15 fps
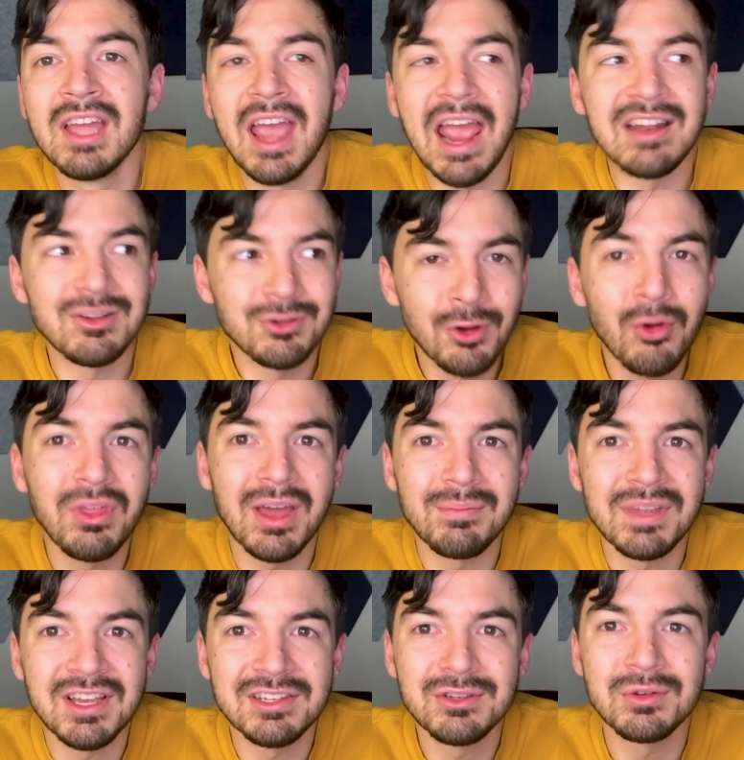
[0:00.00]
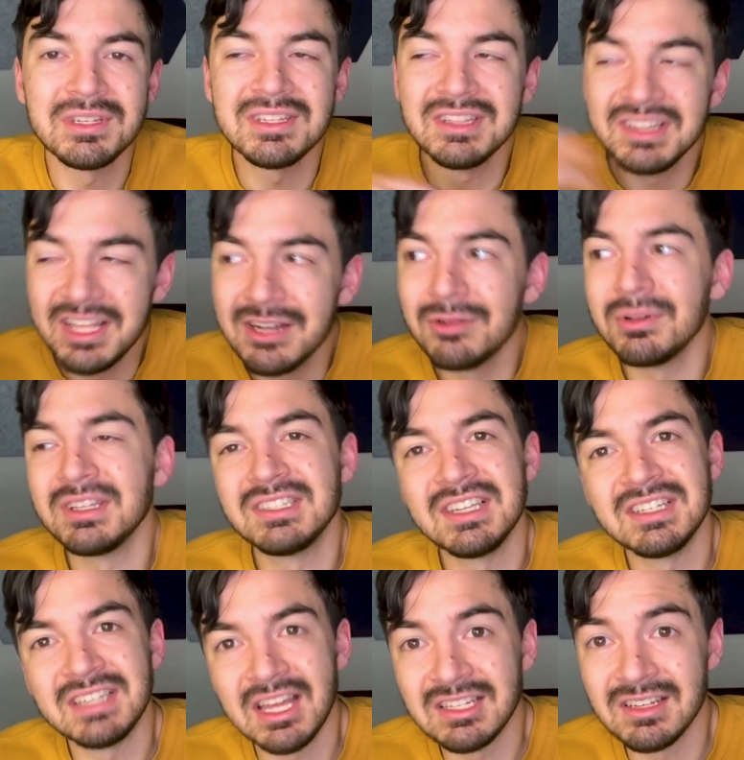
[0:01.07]
And you know that because you can literally see
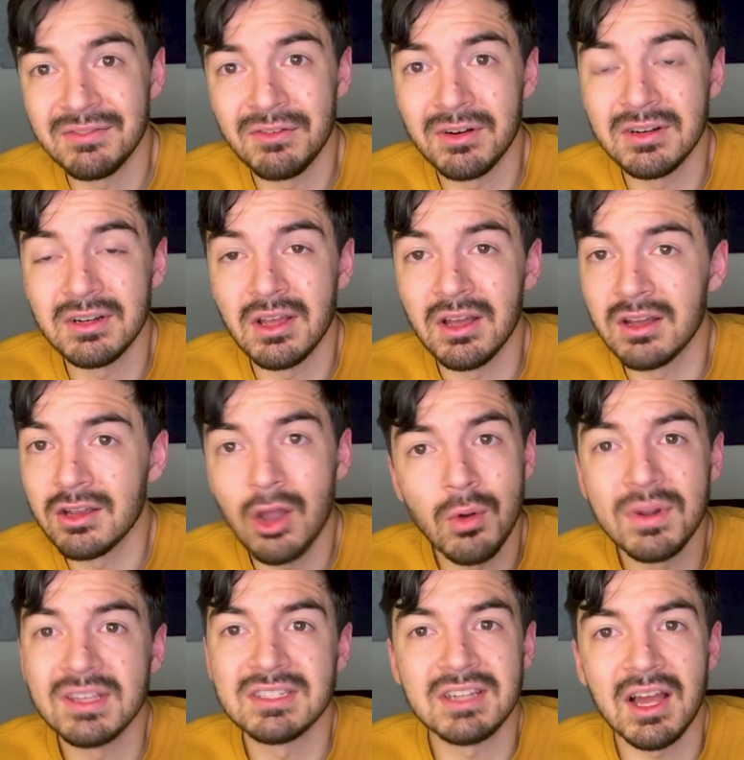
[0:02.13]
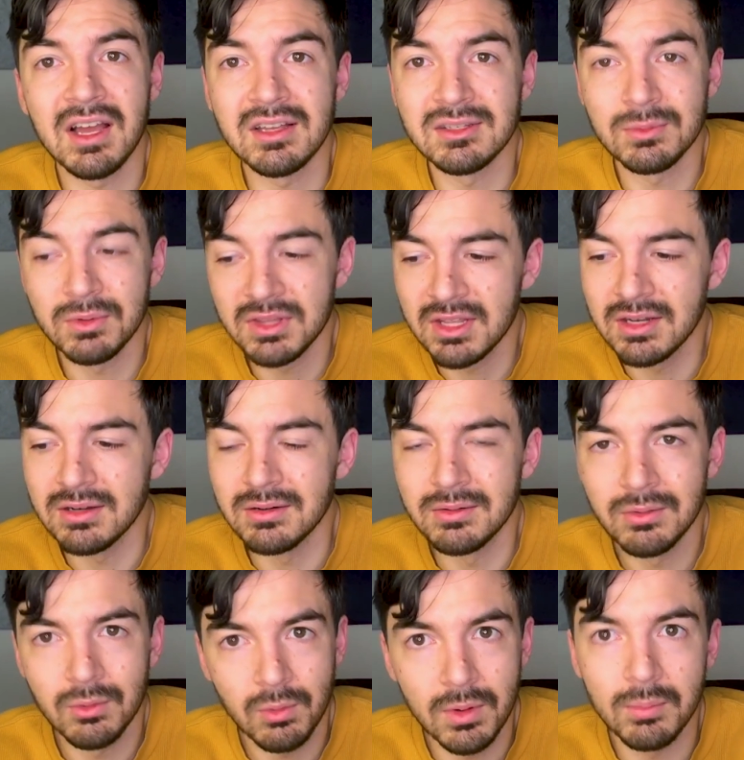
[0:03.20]
10 different coding styles within
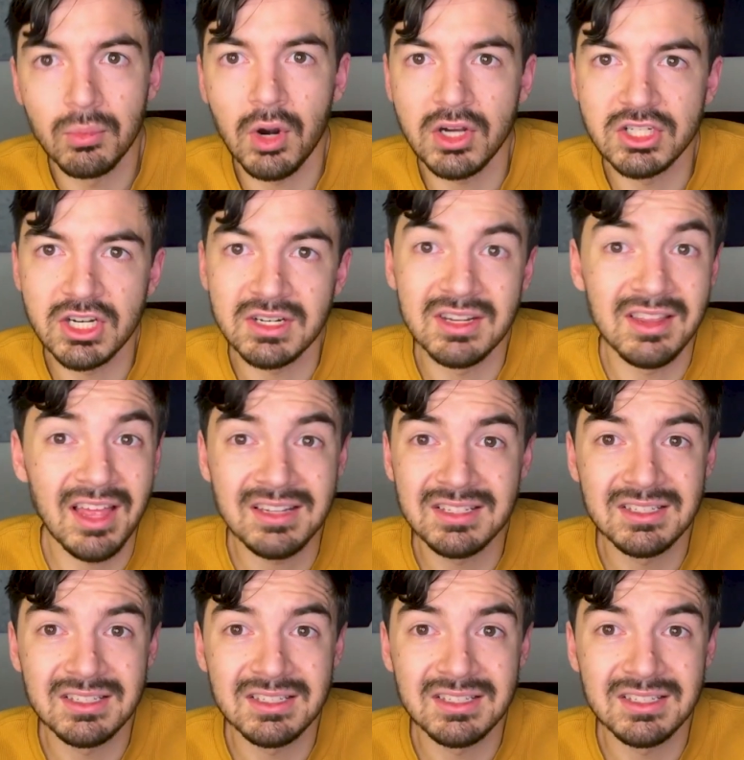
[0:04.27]
one project. And